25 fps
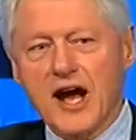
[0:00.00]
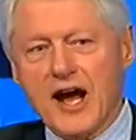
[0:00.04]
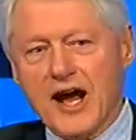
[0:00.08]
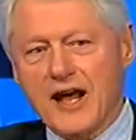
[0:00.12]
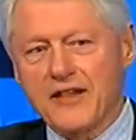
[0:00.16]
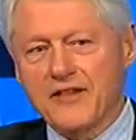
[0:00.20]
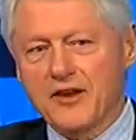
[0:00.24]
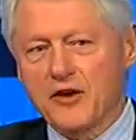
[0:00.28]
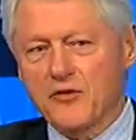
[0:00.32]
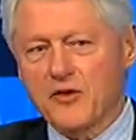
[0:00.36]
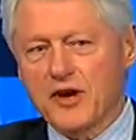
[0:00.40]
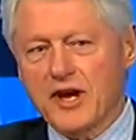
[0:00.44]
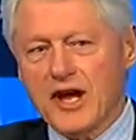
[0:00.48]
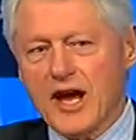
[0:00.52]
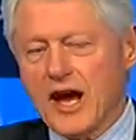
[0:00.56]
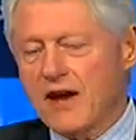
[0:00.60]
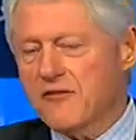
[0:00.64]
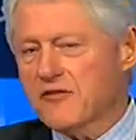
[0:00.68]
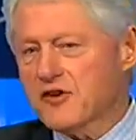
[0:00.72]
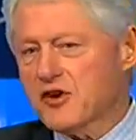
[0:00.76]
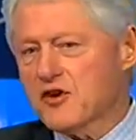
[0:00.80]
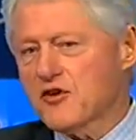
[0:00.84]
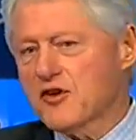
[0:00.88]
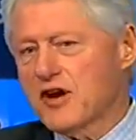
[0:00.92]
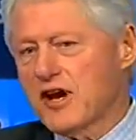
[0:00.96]
and that we
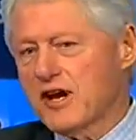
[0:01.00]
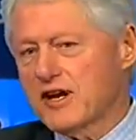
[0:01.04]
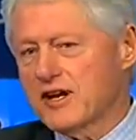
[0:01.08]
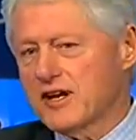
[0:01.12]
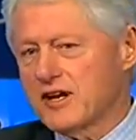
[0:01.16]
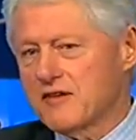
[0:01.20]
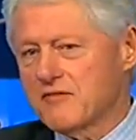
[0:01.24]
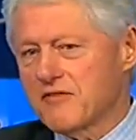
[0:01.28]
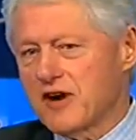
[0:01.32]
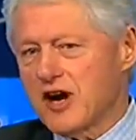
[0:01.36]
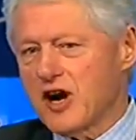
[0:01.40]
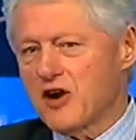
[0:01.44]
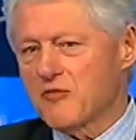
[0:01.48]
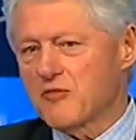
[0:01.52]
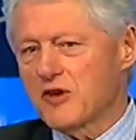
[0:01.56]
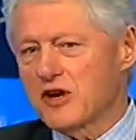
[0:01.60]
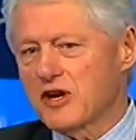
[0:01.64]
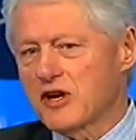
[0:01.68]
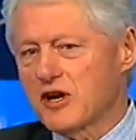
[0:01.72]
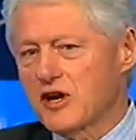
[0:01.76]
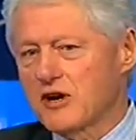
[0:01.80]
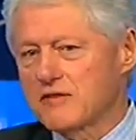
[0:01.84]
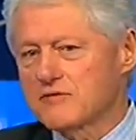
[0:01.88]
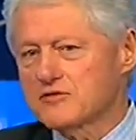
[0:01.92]
have to create an environment